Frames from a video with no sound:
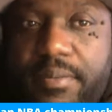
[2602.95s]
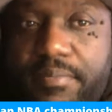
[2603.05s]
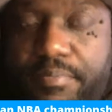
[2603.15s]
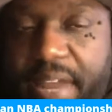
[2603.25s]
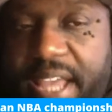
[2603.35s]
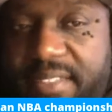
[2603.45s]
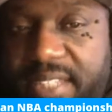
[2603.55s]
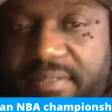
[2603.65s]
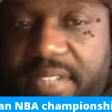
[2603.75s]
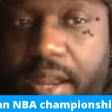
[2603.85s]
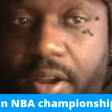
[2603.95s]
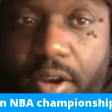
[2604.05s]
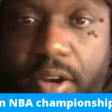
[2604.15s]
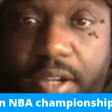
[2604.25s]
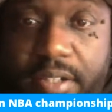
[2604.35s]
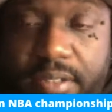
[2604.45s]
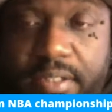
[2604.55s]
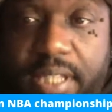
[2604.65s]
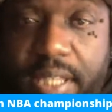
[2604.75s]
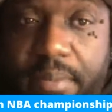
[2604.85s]
Brad Stevens got a hard
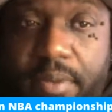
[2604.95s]
dilemma.